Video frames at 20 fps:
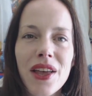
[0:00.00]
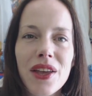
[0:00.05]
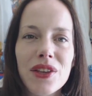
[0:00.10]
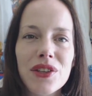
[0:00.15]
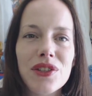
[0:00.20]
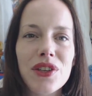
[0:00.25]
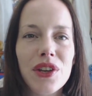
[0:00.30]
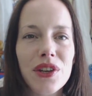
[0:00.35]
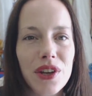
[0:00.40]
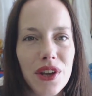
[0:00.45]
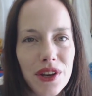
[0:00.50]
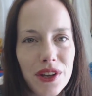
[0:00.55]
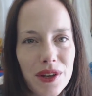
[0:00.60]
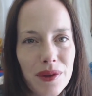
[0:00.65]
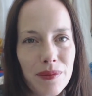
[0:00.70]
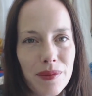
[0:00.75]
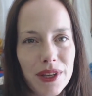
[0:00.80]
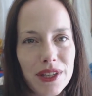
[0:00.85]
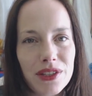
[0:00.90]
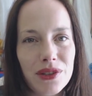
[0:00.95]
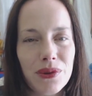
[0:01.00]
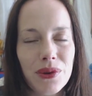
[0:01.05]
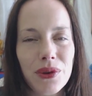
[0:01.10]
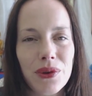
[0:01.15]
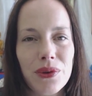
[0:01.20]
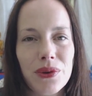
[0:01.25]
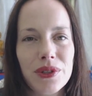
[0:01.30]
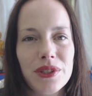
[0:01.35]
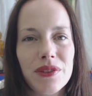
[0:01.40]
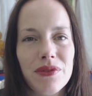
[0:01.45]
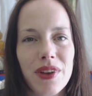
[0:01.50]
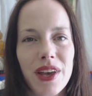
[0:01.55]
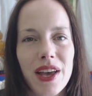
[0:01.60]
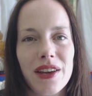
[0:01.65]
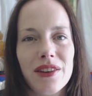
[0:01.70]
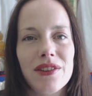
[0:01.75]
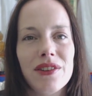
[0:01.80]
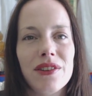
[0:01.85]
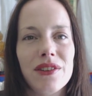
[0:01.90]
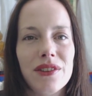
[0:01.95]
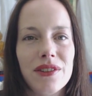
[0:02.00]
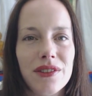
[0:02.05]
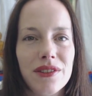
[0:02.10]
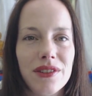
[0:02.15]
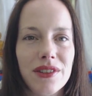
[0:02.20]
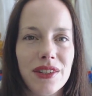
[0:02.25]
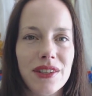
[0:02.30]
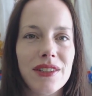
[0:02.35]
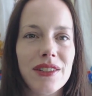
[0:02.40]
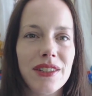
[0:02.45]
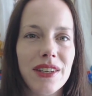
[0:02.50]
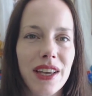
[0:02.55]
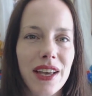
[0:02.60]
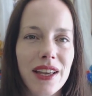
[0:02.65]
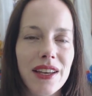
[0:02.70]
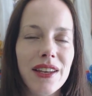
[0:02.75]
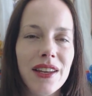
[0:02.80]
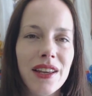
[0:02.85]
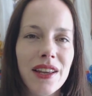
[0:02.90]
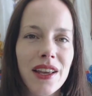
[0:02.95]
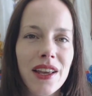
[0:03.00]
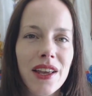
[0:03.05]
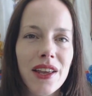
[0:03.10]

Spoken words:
So don't commit to a course of action just yet.